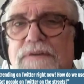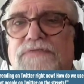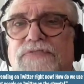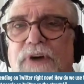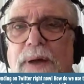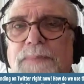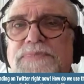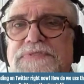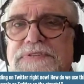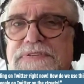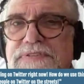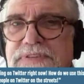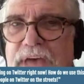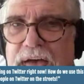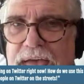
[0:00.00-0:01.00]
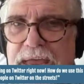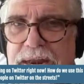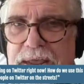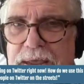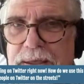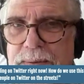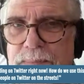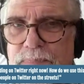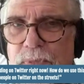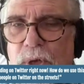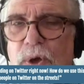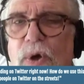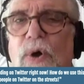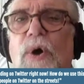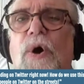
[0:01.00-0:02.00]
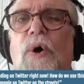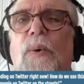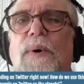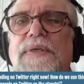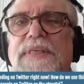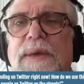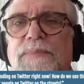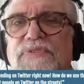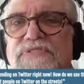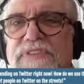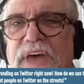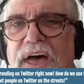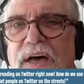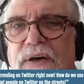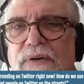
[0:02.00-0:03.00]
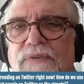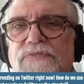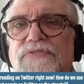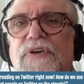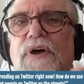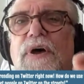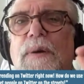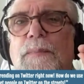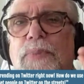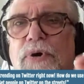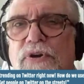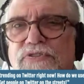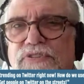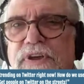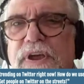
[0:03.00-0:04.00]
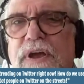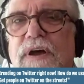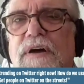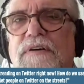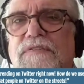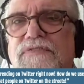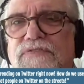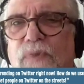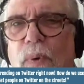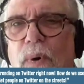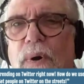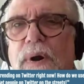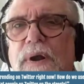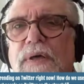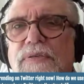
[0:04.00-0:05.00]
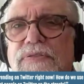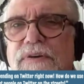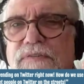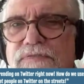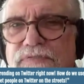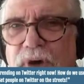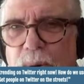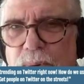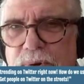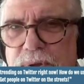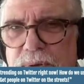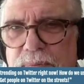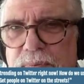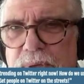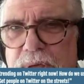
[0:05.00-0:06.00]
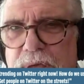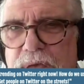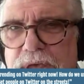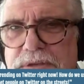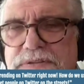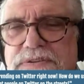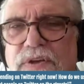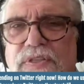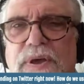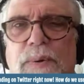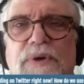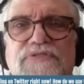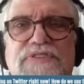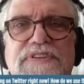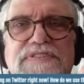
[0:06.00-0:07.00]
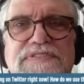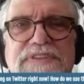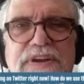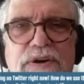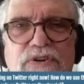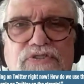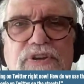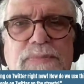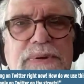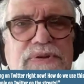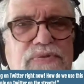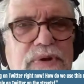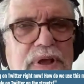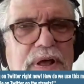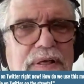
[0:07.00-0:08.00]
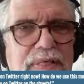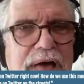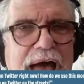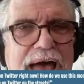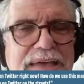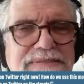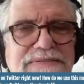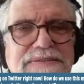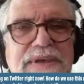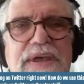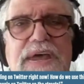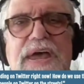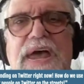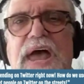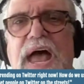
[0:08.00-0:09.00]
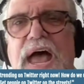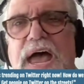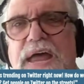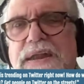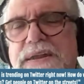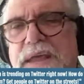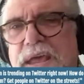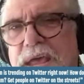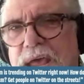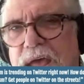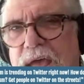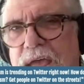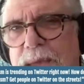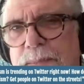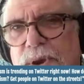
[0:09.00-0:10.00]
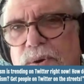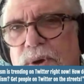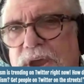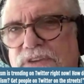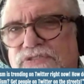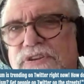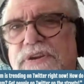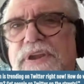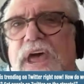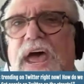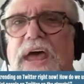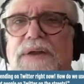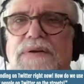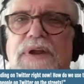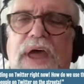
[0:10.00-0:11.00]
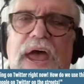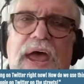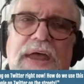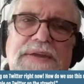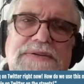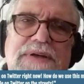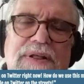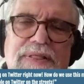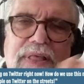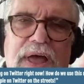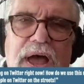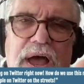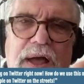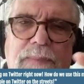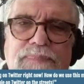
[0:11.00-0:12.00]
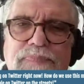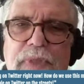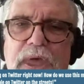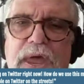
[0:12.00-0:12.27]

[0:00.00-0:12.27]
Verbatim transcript: from society who were themselves pushing for the vote. So there was a synergy between class and immigration and and uh,